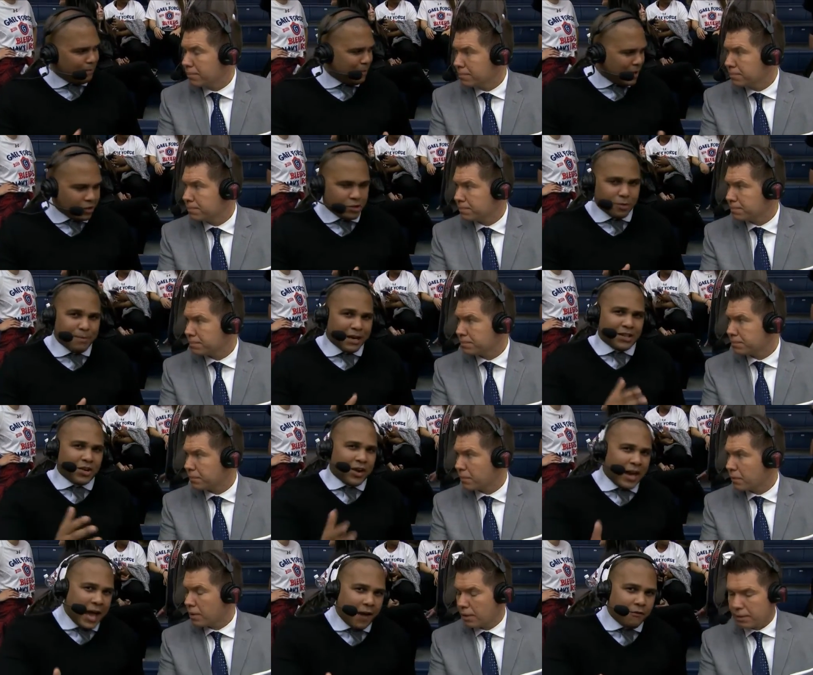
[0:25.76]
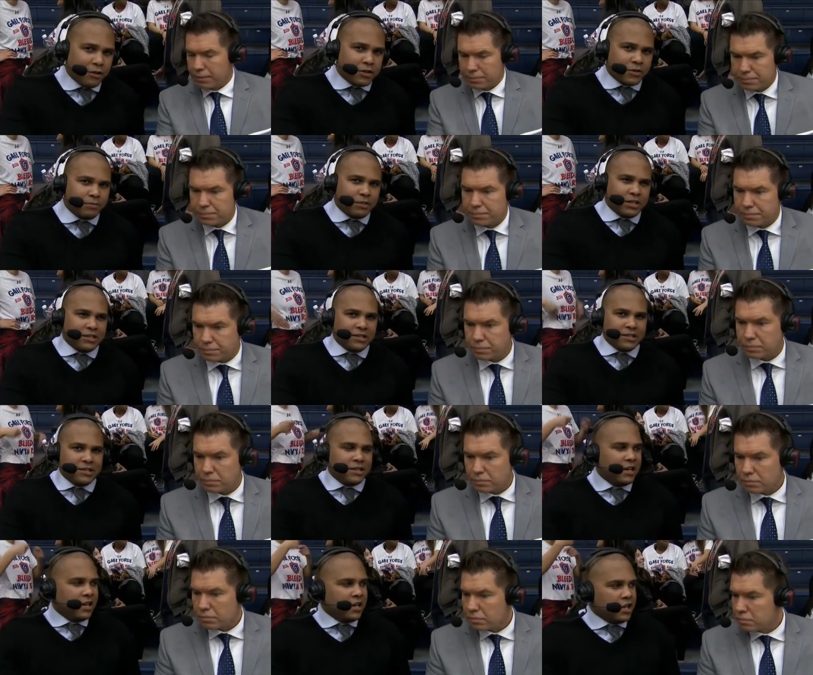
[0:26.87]
Speaker 1: held to about their average from distance.
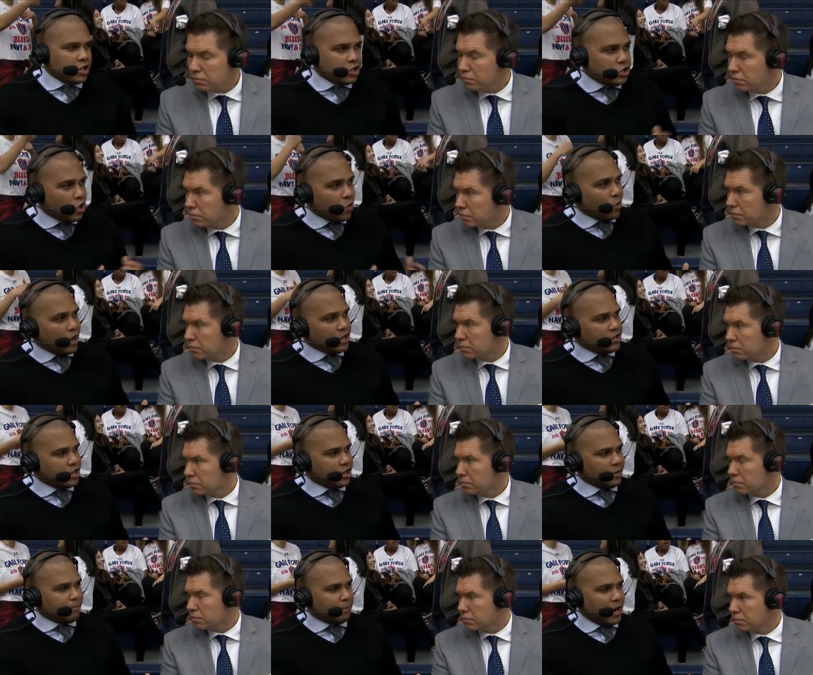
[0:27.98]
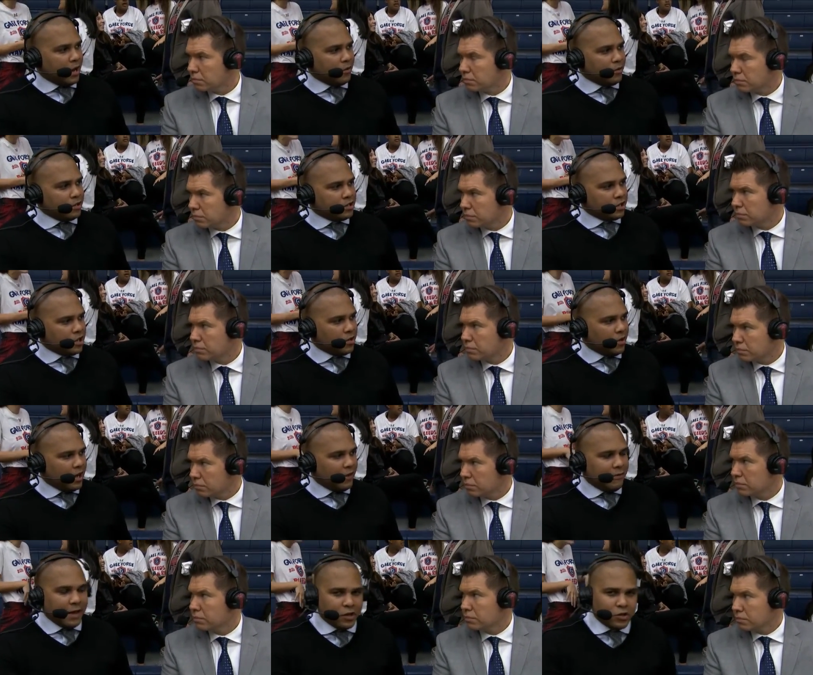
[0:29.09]
You don't want Jared Brownridge to go
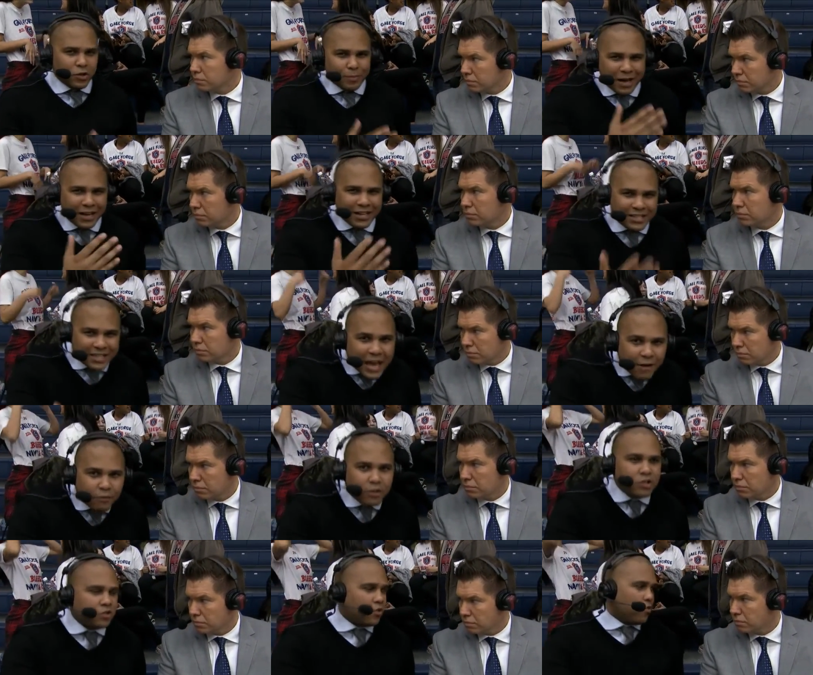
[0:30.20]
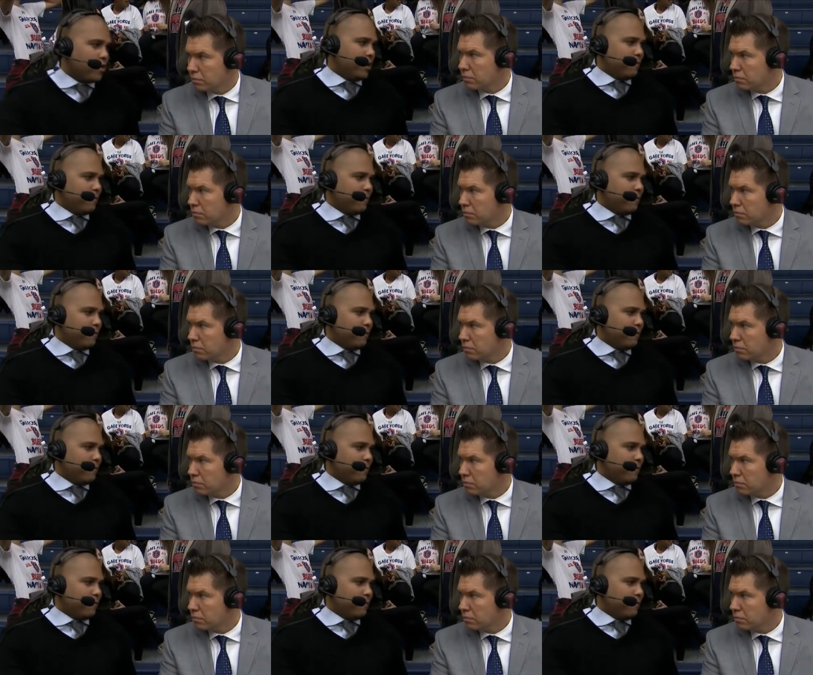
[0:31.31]
off held to about his average scoring the